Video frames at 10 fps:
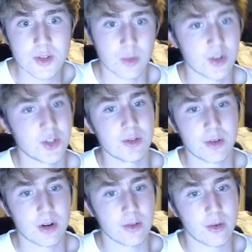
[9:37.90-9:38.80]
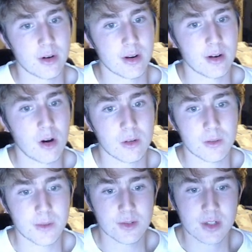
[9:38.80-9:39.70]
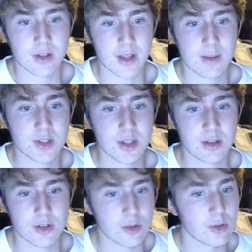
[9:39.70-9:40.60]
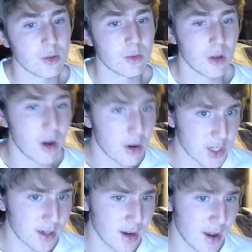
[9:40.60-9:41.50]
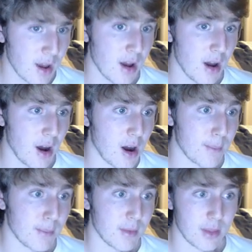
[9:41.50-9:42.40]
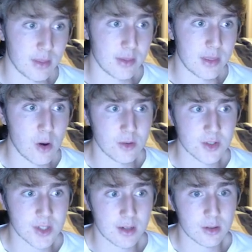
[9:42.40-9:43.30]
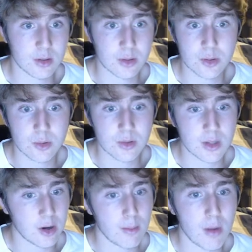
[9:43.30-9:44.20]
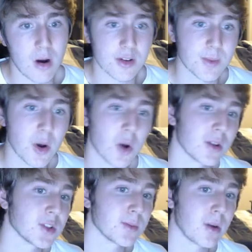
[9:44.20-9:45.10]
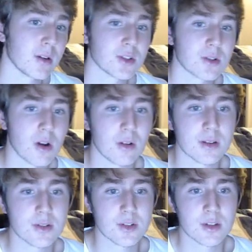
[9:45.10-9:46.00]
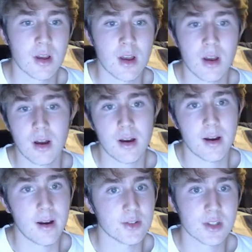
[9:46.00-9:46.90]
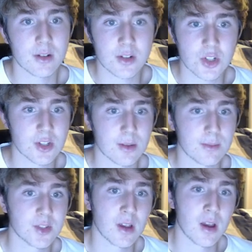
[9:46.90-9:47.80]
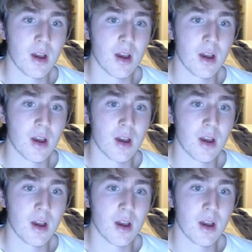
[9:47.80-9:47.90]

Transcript: once you've converted all of those claims into logic. Those include, modus ponens, modus tollens, syllogisms,